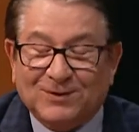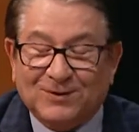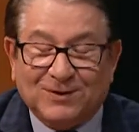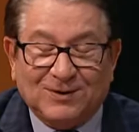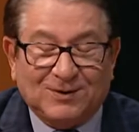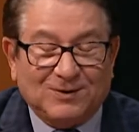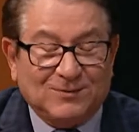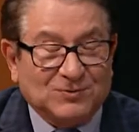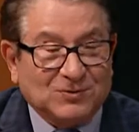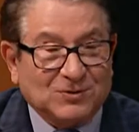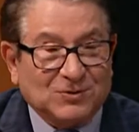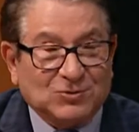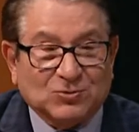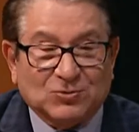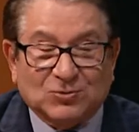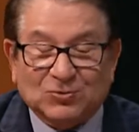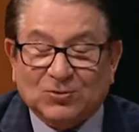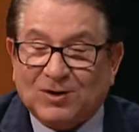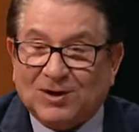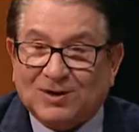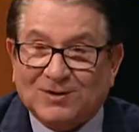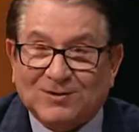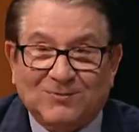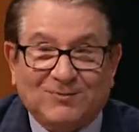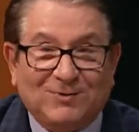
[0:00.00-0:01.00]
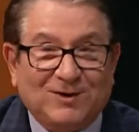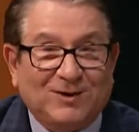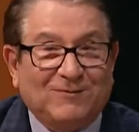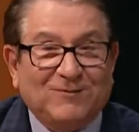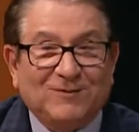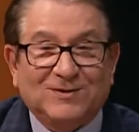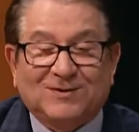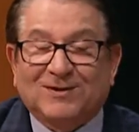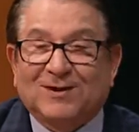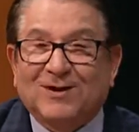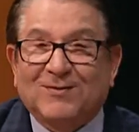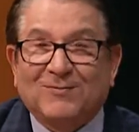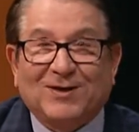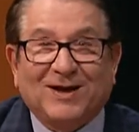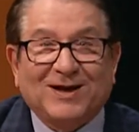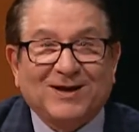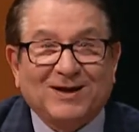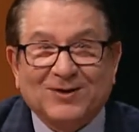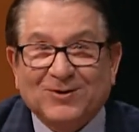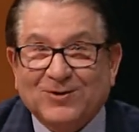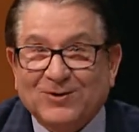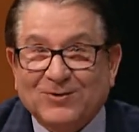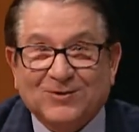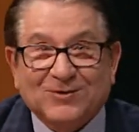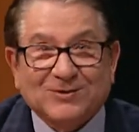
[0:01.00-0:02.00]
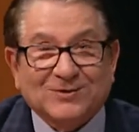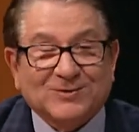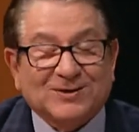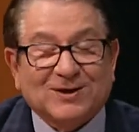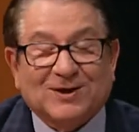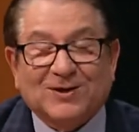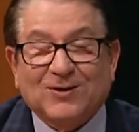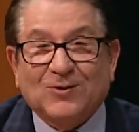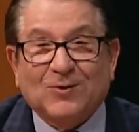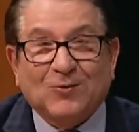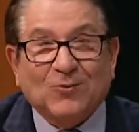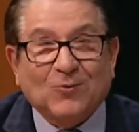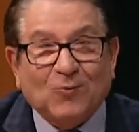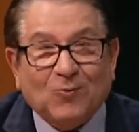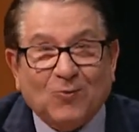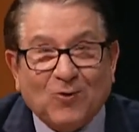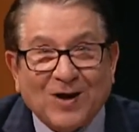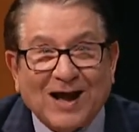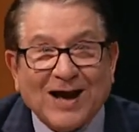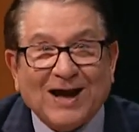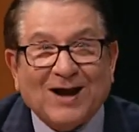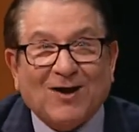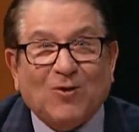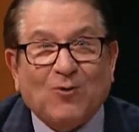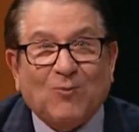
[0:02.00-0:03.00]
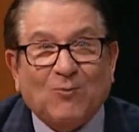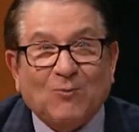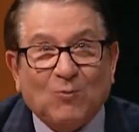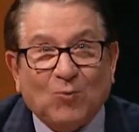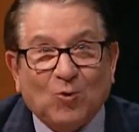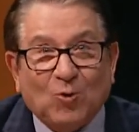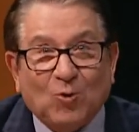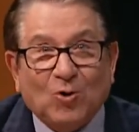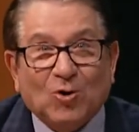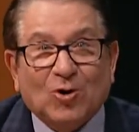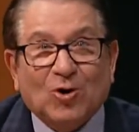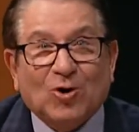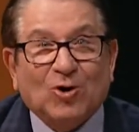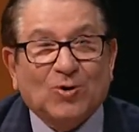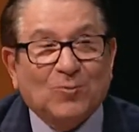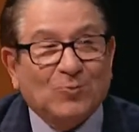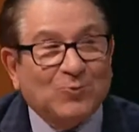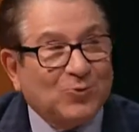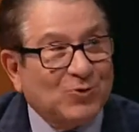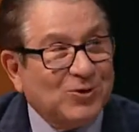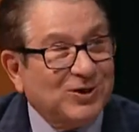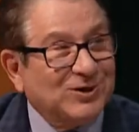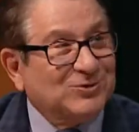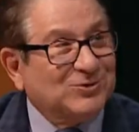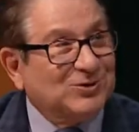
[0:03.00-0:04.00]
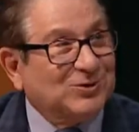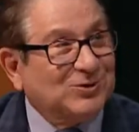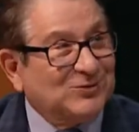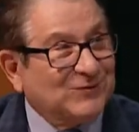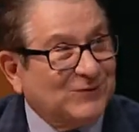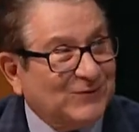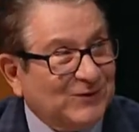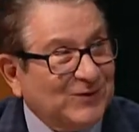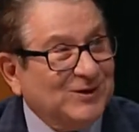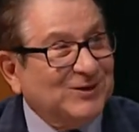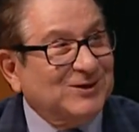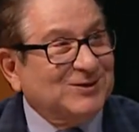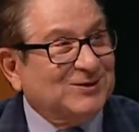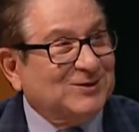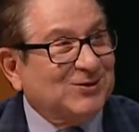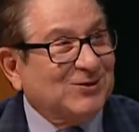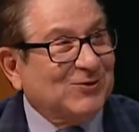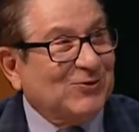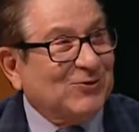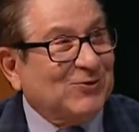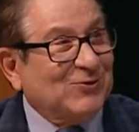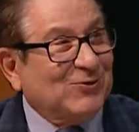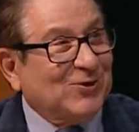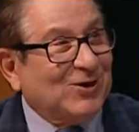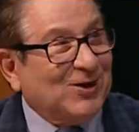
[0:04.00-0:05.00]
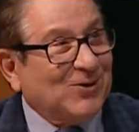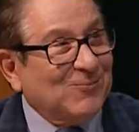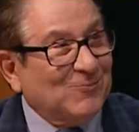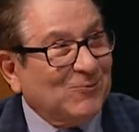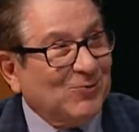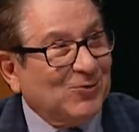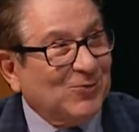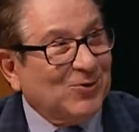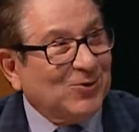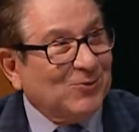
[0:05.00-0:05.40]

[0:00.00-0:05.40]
struck, every time I hear this, I go, wow, more bridges, finish the thought, more